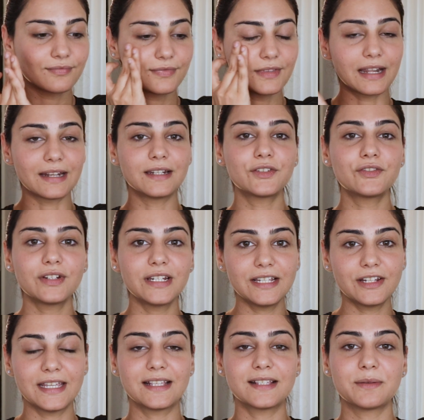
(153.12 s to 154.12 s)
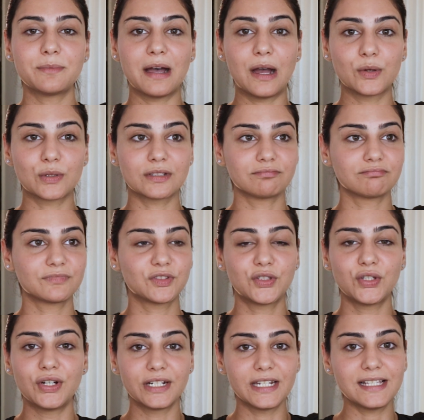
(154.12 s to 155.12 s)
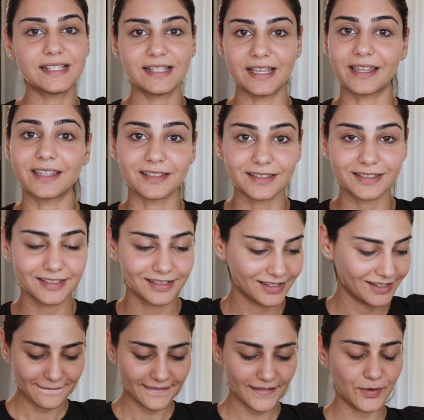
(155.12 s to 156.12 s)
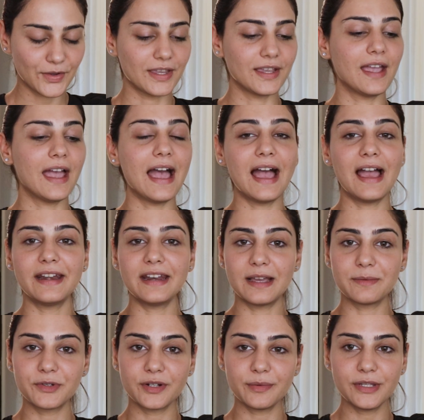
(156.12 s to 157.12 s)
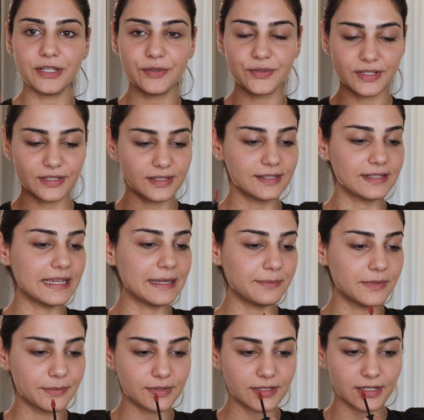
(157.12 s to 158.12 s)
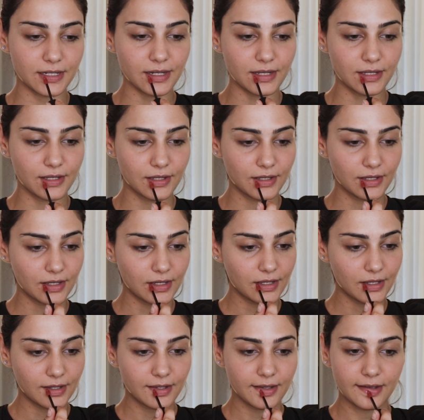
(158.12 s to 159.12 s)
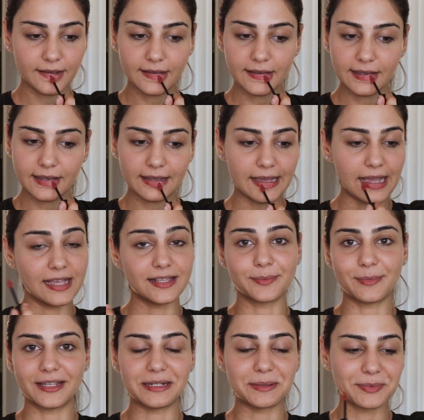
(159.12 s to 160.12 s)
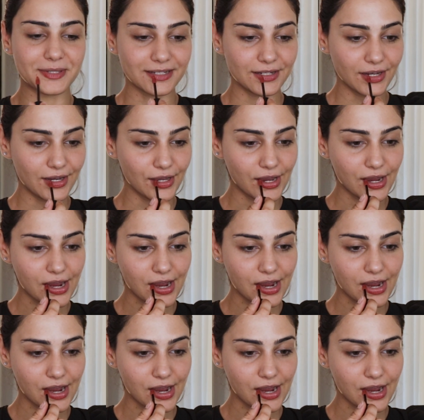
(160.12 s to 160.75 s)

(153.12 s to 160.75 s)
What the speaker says: That literally takes about 30 seconds. Okay, and I'm going to be using the same lipstick as my lipstick.